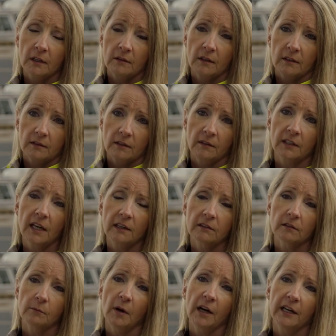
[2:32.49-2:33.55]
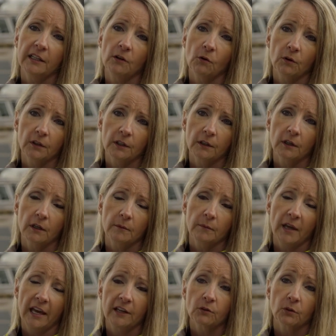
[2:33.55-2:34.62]
and as in the case of mine, or
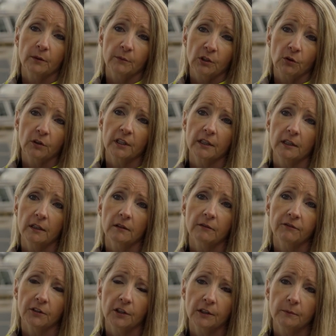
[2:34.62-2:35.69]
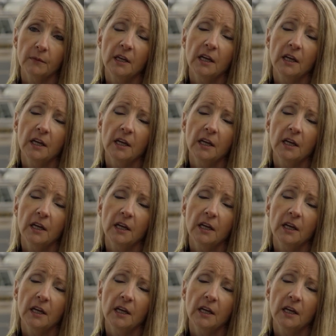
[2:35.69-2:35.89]
a minority firm,